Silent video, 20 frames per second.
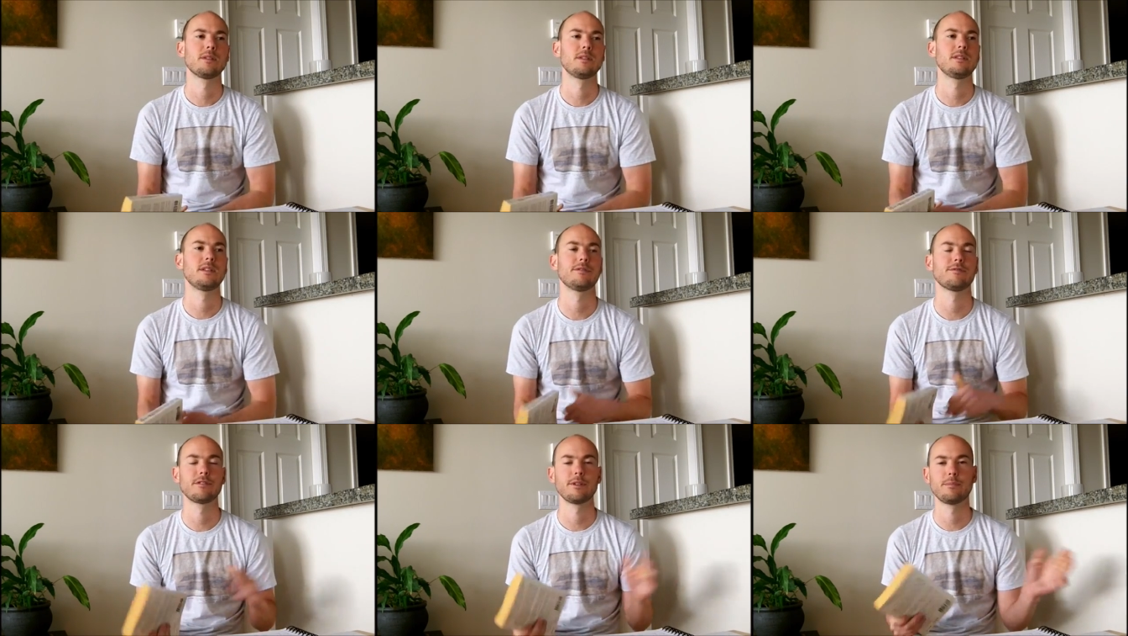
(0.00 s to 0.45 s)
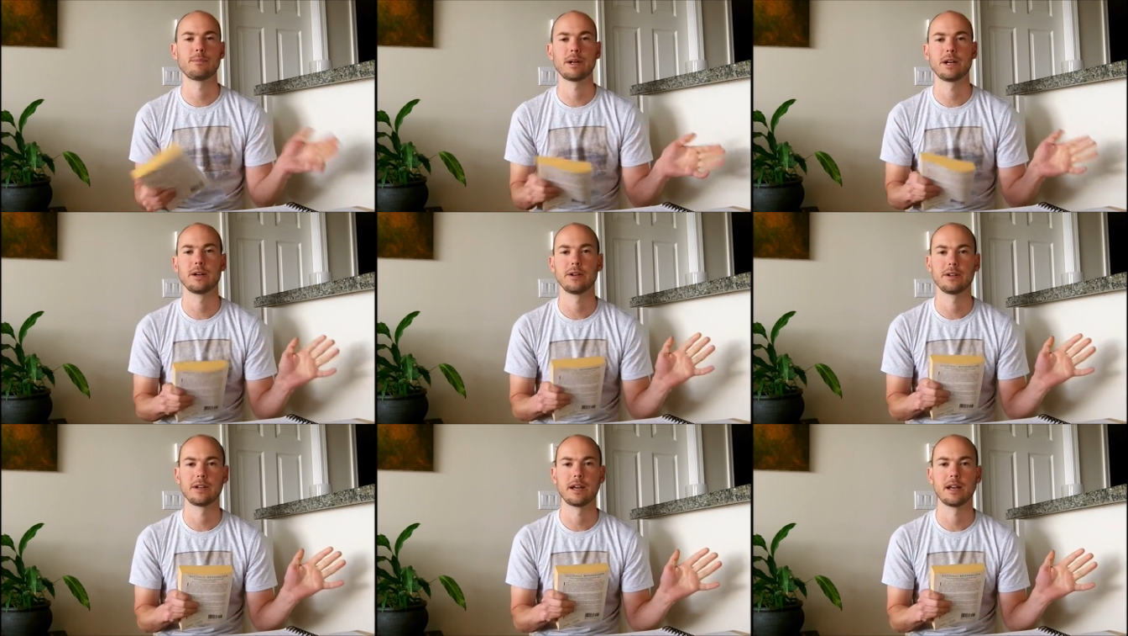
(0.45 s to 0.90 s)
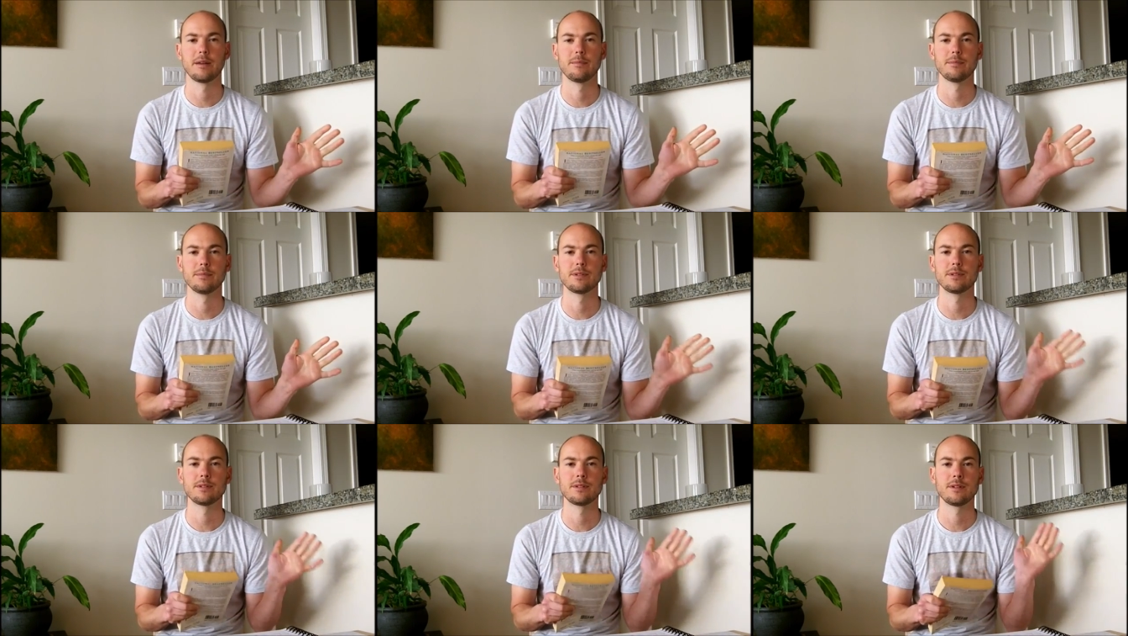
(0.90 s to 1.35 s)
different
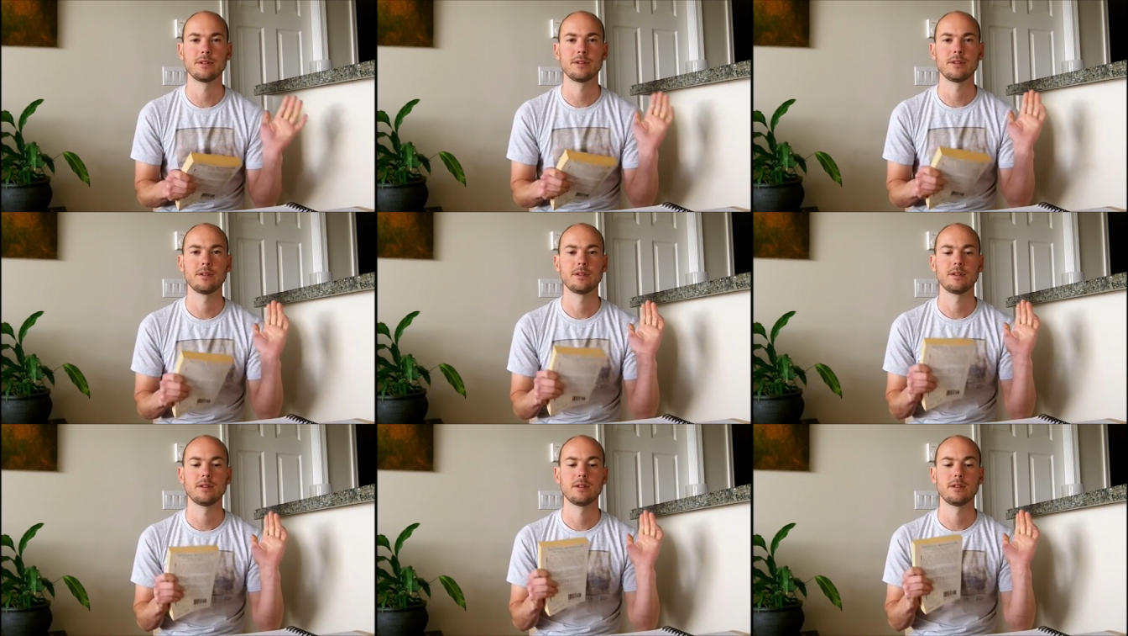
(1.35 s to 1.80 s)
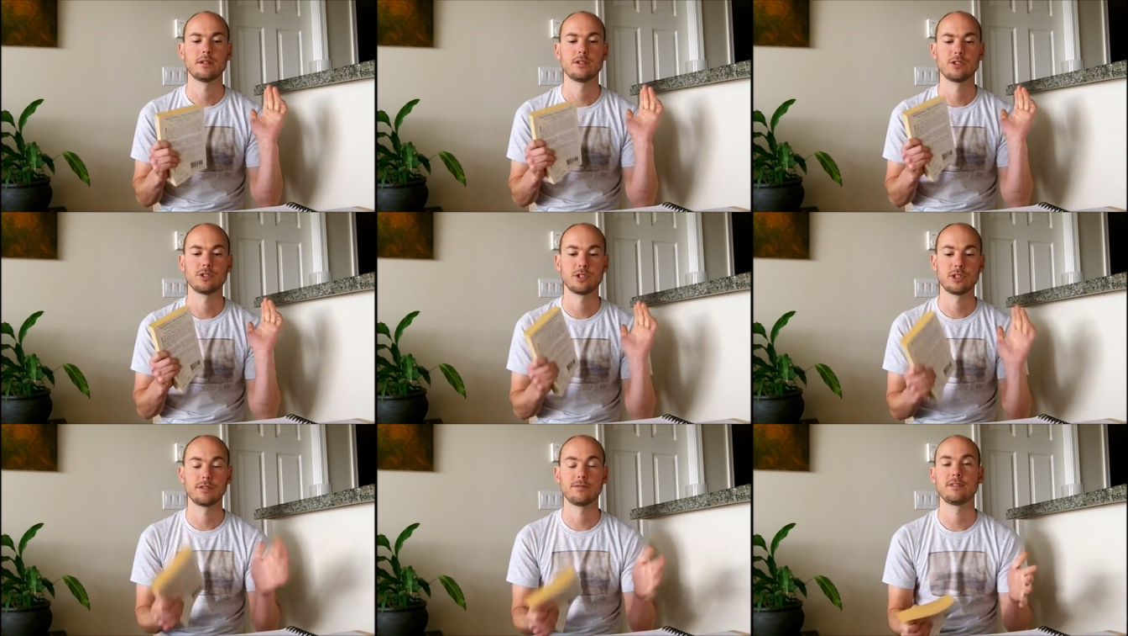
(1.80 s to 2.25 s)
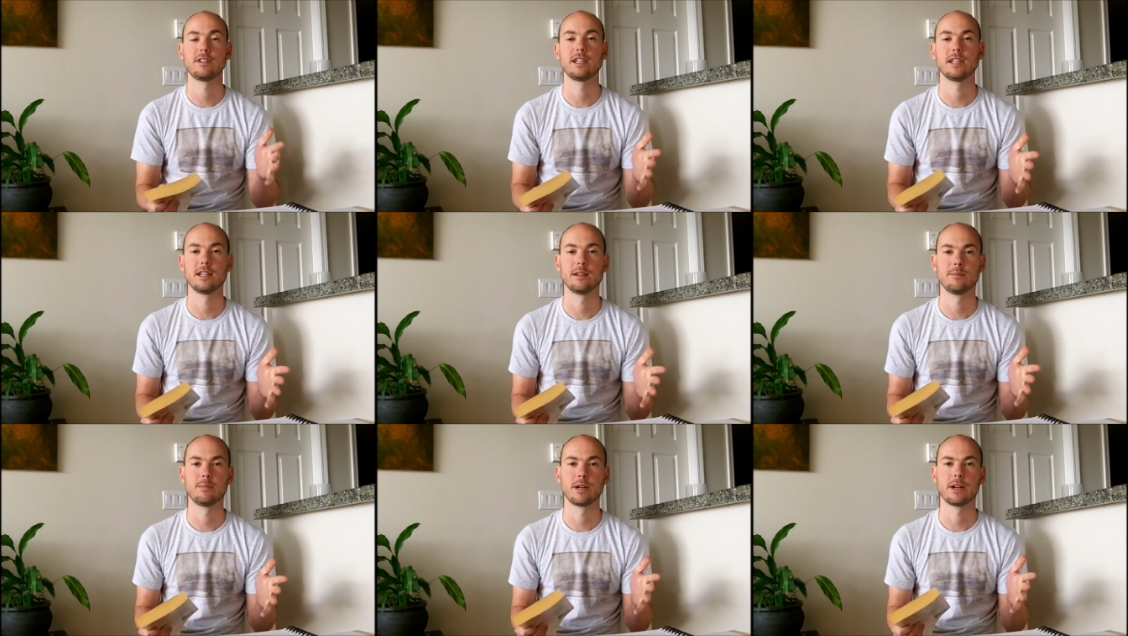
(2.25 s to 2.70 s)
paradigms,
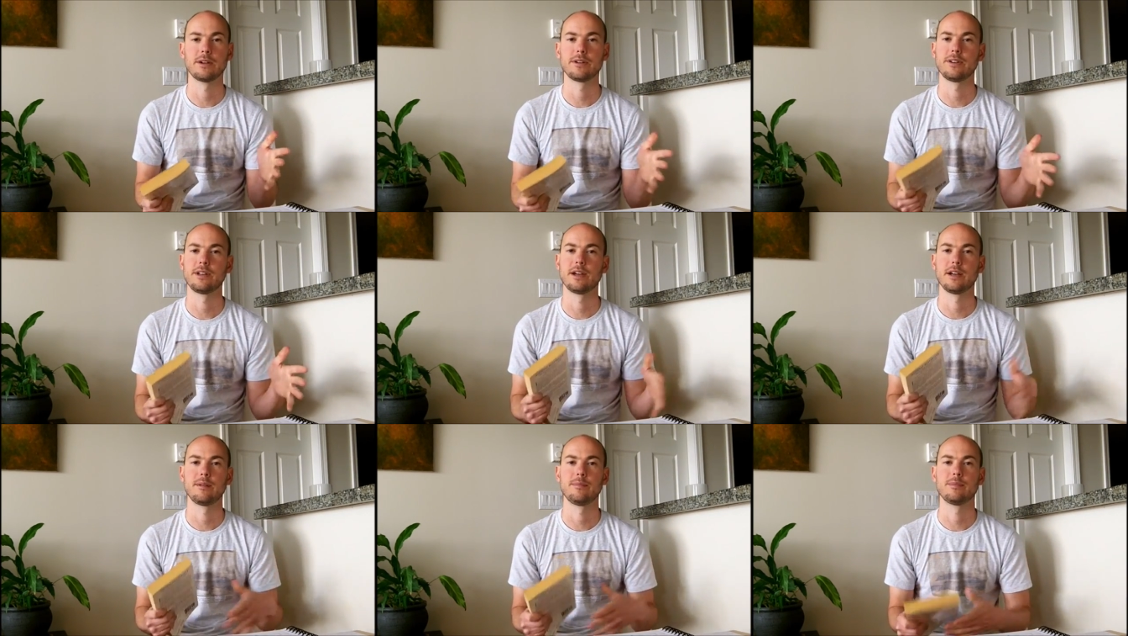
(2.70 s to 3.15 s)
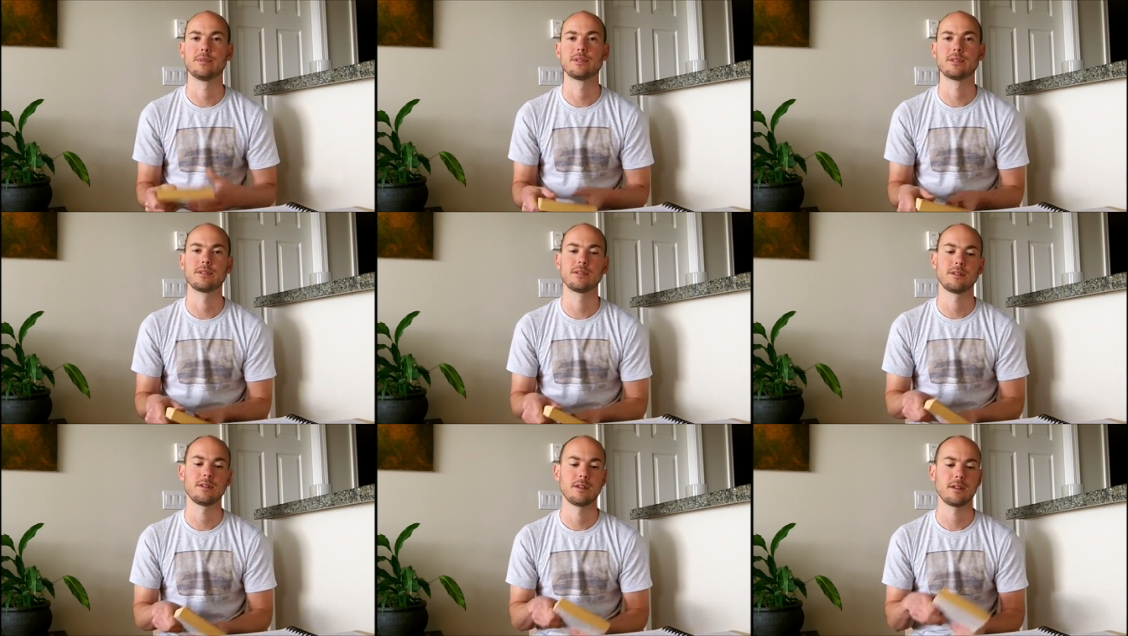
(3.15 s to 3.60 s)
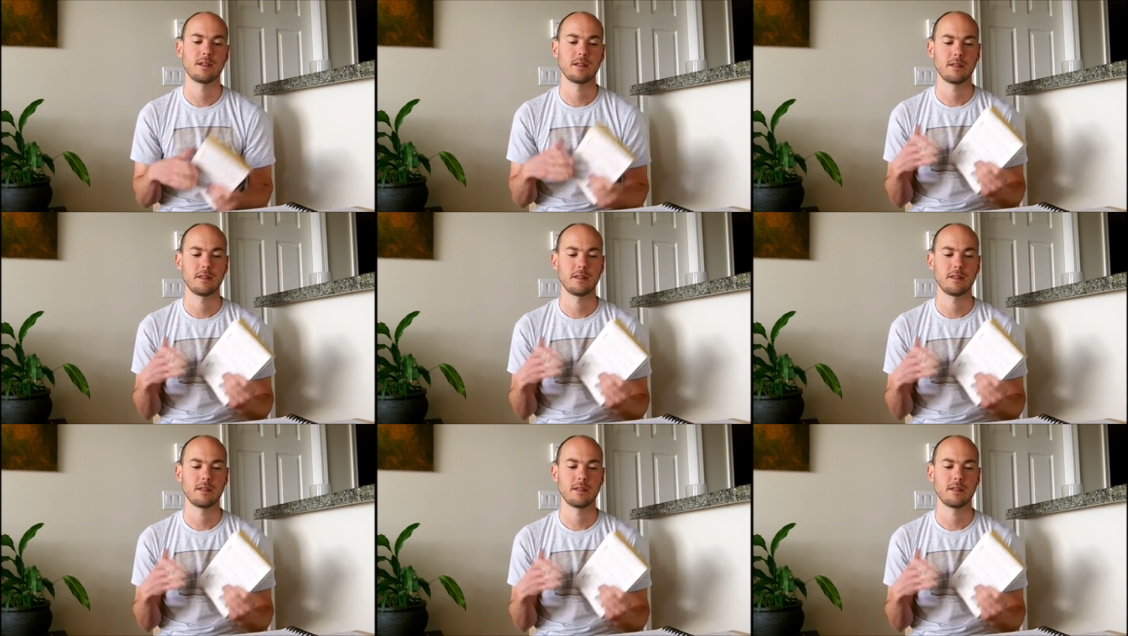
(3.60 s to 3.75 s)
shifting in paradigms,